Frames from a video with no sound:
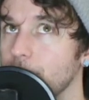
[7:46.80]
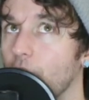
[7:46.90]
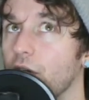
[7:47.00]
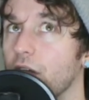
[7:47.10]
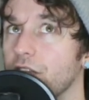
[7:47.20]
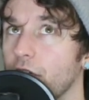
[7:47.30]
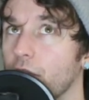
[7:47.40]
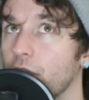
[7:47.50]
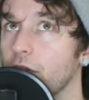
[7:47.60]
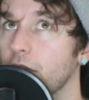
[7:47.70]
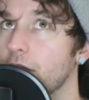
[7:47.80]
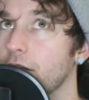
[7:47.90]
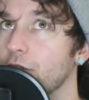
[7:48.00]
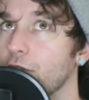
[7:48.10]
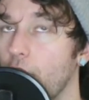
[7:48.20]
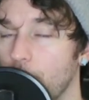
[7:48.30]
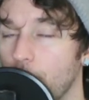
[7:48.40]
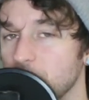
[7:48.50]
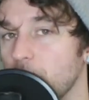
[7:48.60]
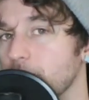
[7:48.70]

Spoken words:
Okay, so Grogu's blood was